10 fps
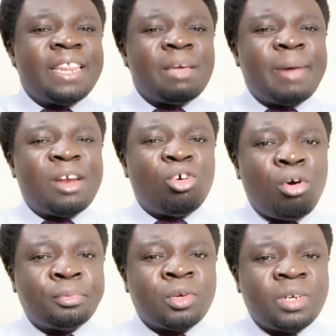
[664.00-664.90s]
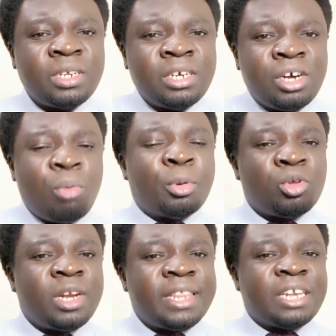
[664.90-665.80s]
them an option,
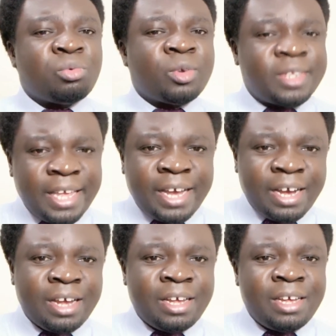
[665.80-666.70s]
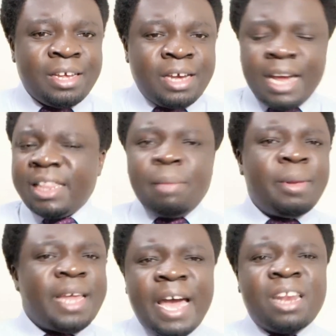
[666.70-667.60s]
opportunity that was there. And they've
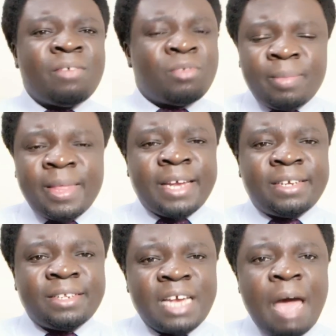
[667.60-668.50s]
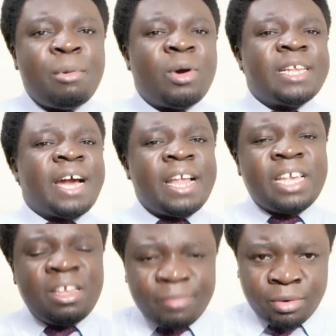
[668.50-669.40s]
been earning from that.
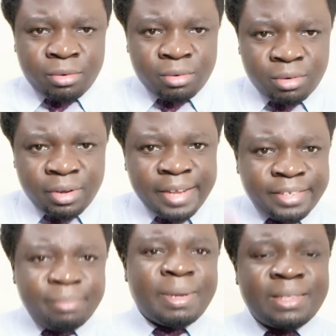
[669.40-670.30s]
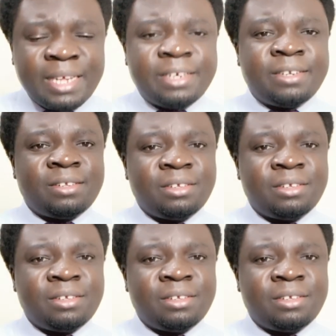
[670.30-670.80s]
Amewanyanganya hivyo. As simple as that.